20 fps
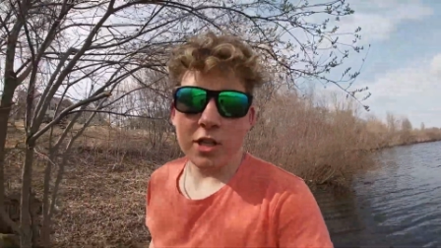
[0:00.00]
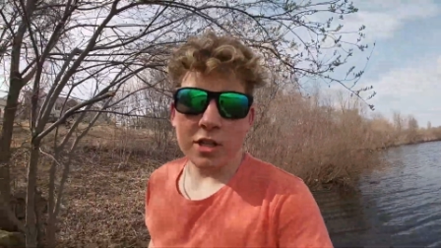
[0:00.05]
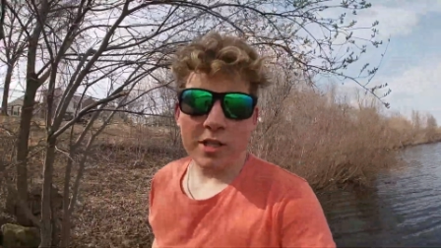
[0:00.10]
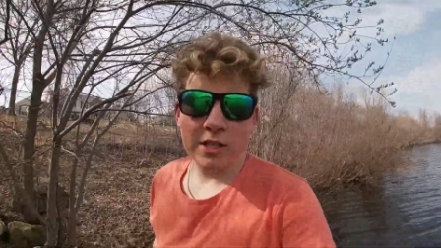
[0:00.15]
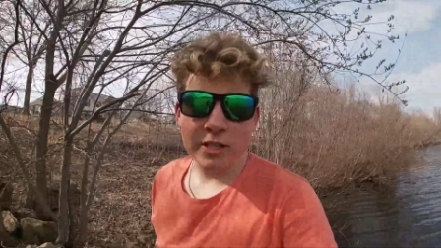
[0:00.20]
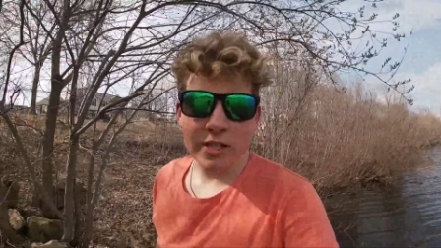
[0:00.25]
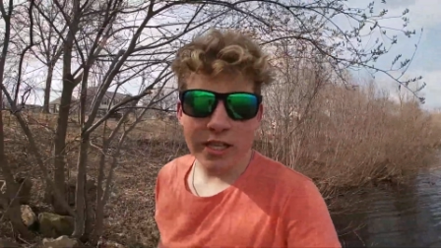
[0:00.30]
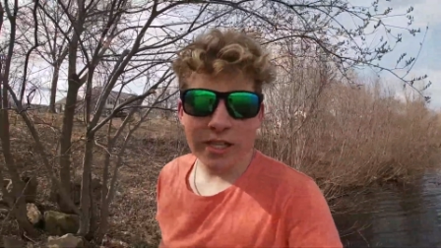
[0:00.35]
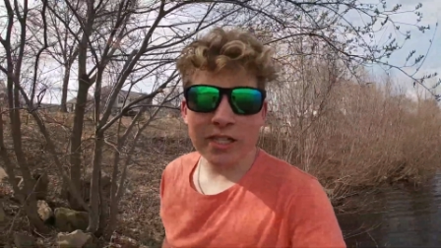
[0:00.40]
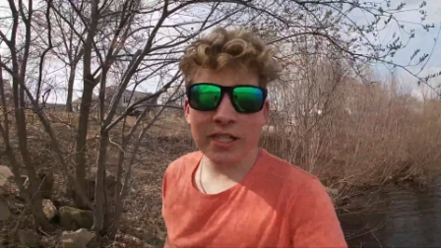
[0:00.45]
to
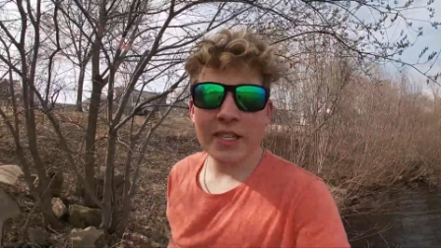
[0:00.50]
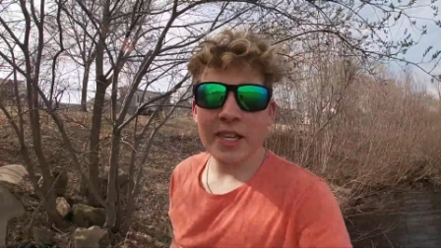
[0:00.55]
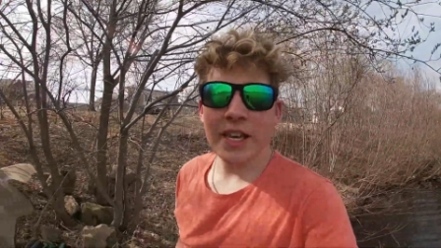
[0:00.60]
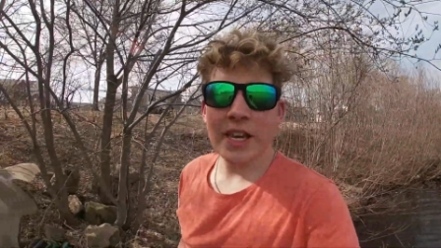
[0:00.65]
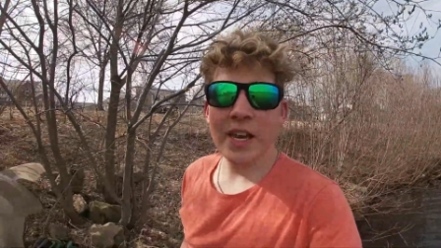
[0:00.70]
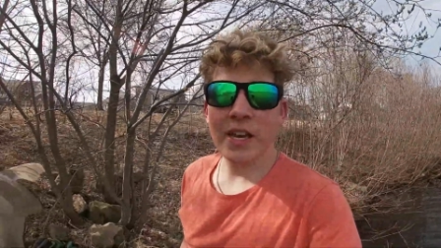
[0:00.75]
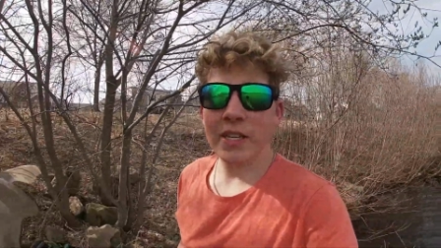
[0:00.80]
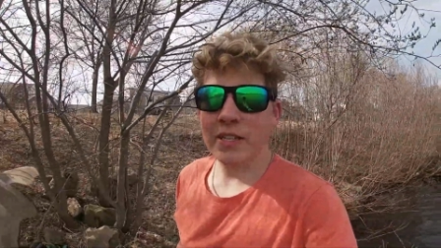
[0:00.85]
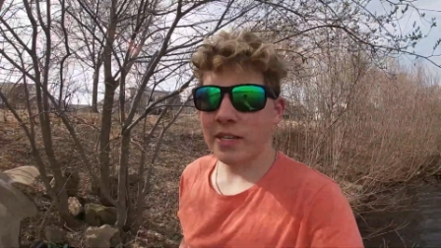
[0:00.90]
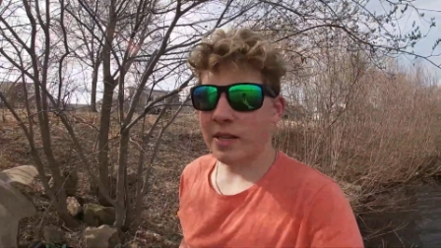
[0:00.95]

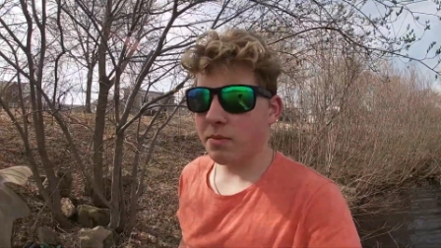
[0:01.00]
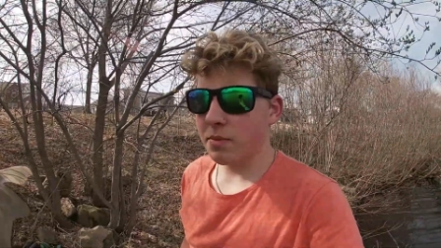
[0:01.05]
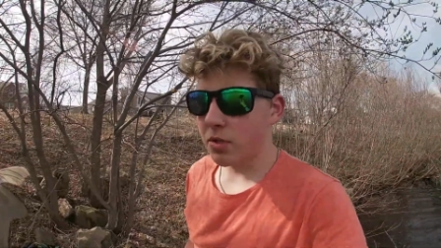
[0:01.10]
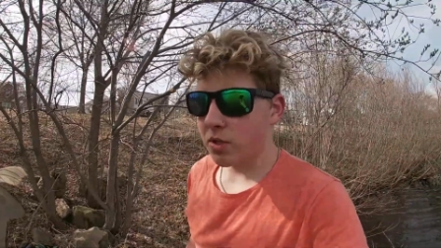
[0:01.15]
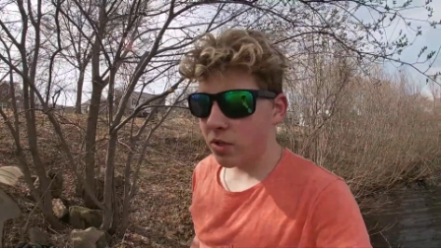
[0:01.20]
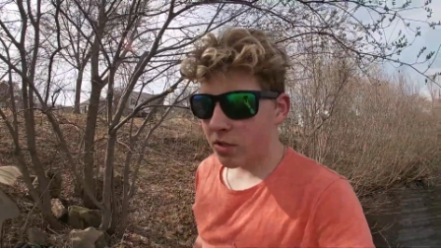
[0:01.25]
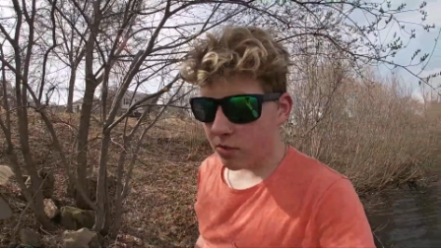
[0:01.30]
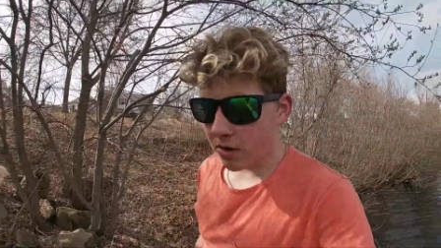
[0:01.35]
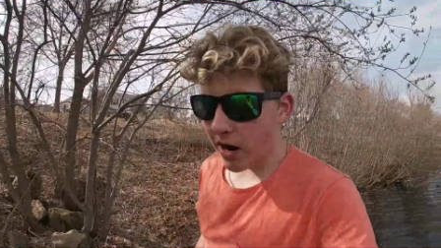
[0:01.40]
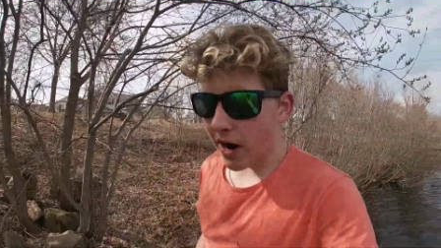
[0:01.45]
60
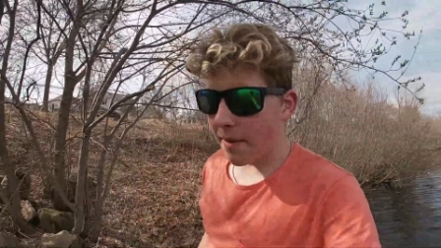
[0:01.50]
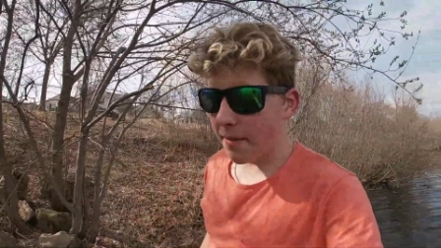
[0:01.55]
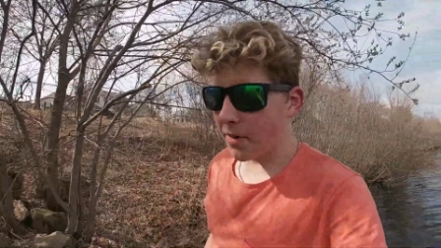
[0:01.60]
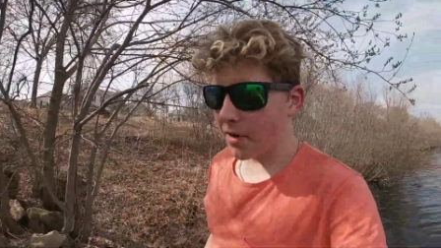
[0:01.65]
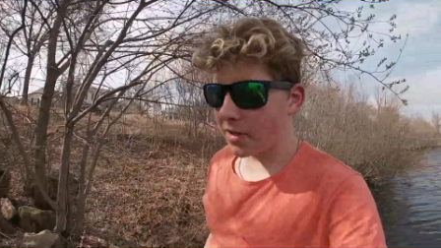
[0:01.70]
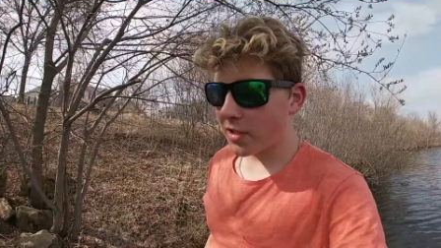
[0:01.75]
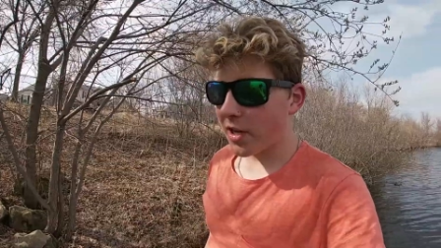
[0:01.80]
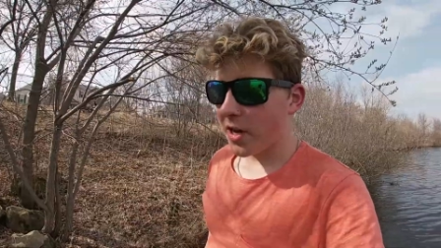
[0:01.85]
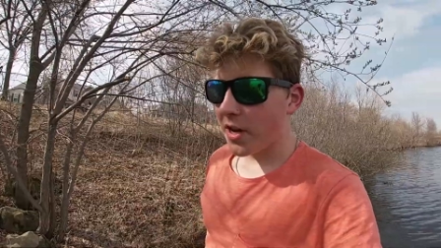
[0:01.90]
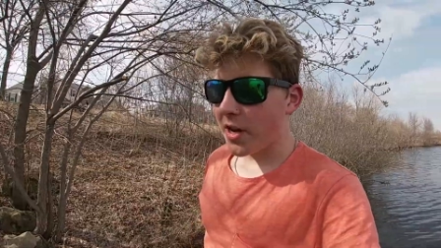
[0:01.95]

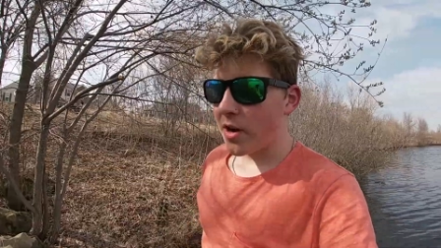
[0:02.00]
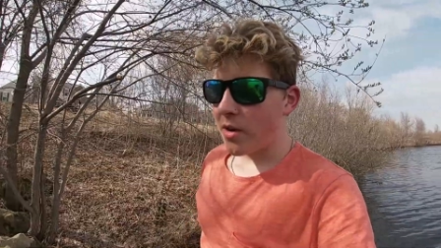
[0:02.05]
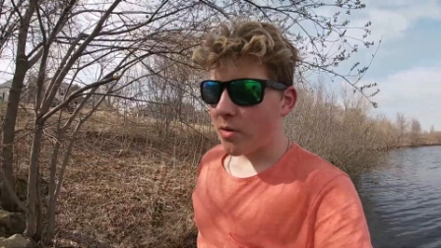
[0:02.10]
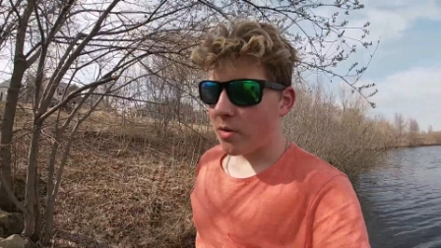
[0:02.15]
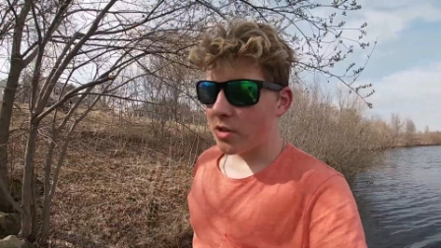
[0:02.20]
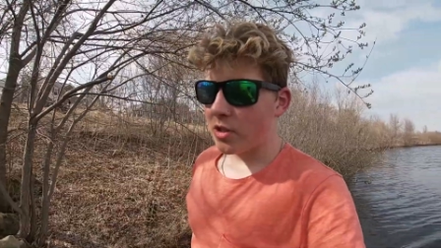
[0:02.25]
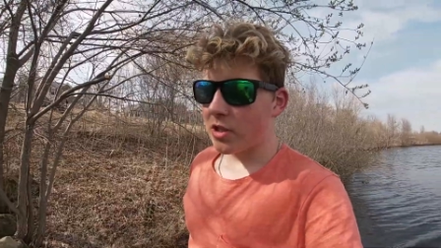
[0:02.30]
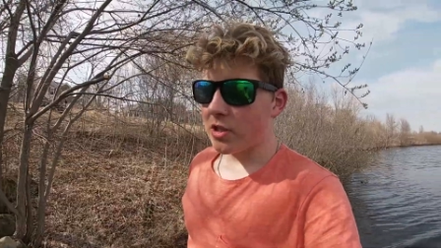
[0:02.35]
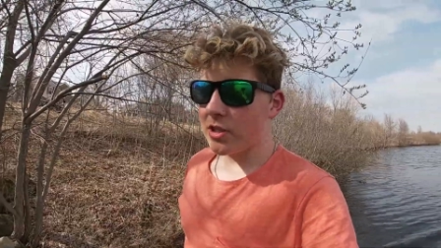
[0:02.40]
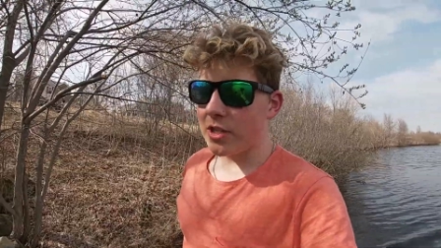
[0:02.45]
subscribers,
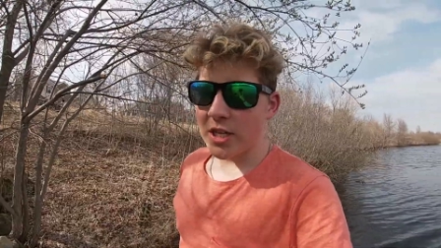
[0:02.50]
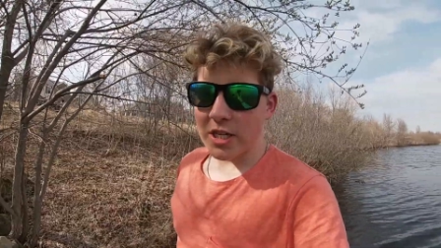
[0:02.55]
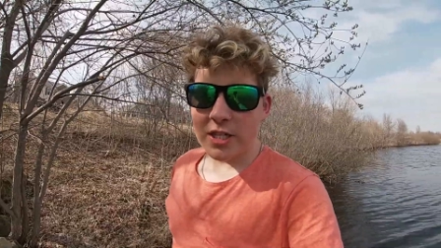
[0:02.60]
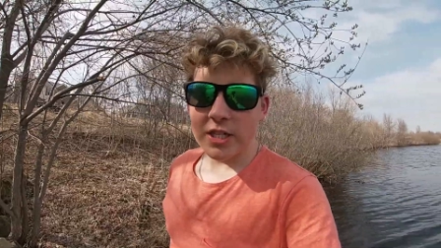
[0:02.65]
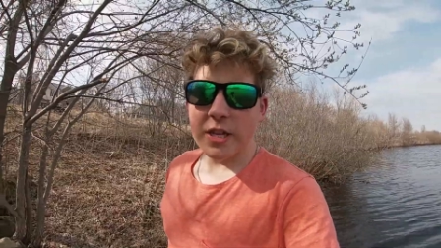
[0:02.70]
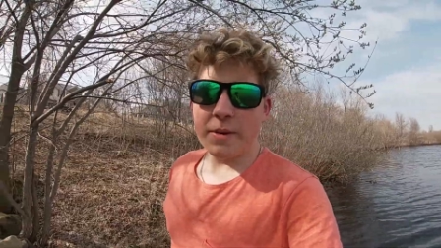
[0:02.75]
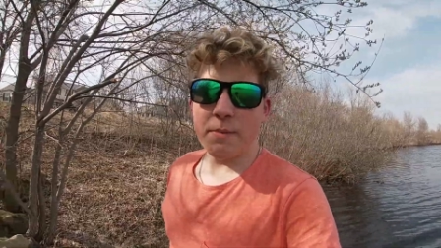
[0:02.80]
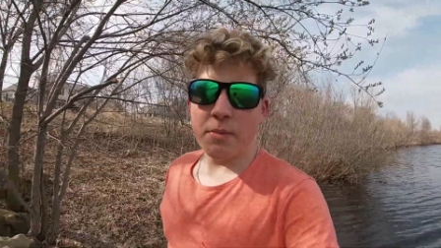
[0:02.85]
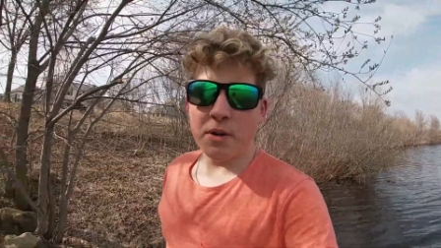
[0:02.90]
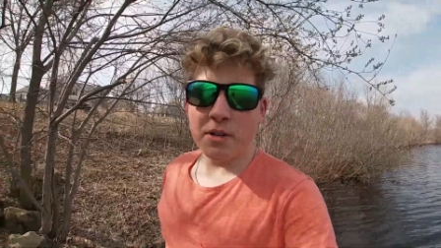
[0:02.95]
which is
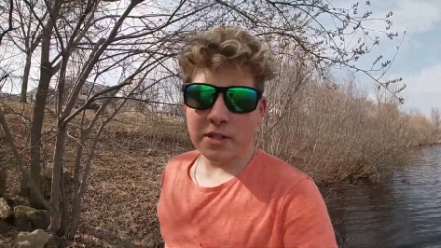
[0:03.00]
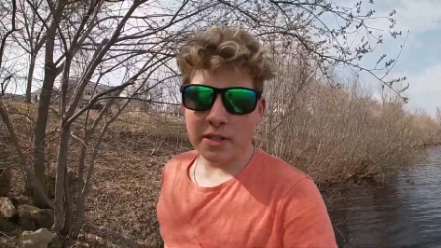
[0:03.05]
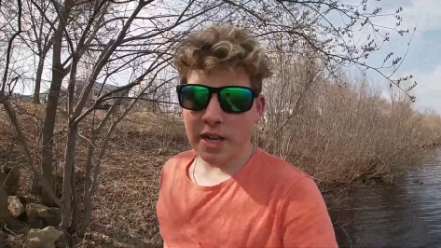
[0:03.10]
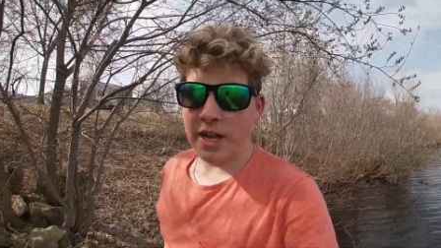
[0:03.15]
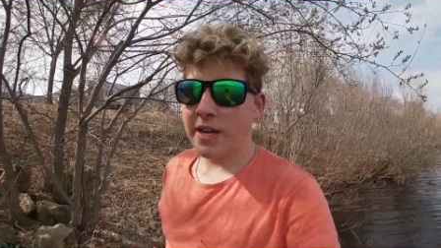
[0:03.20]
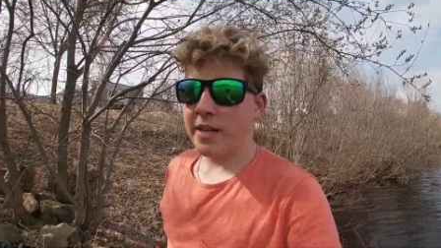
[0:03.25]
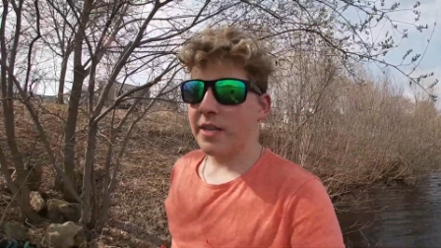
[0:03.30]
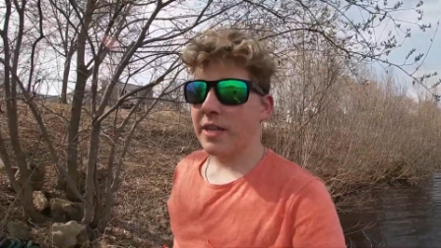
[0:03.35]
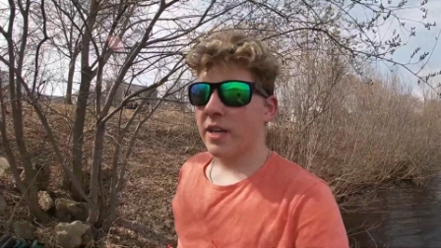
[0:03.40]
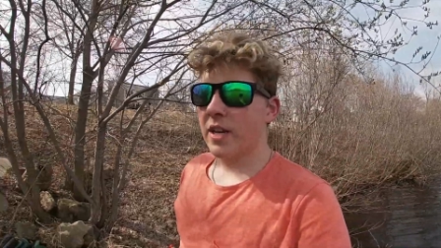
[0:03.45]

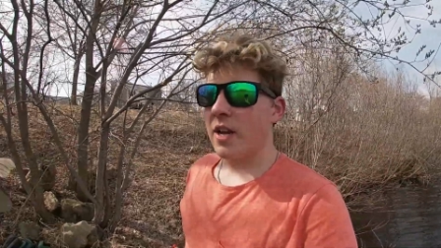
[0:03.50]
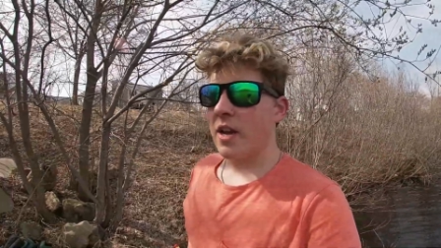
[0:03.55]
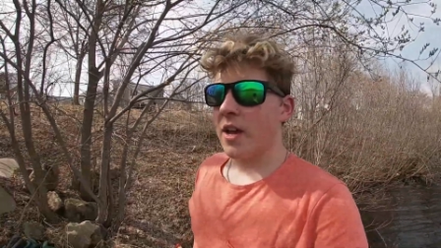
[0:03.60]
60%